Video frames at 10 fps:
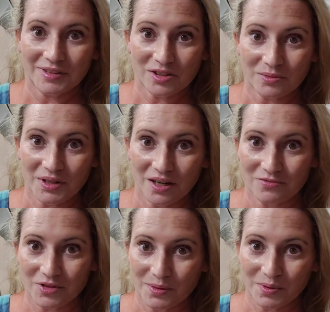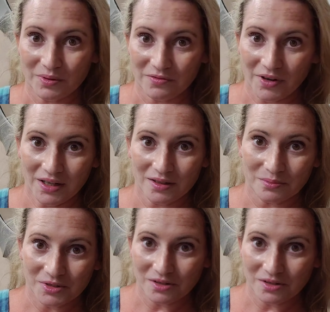it's going to be hard for a lot of people to find them.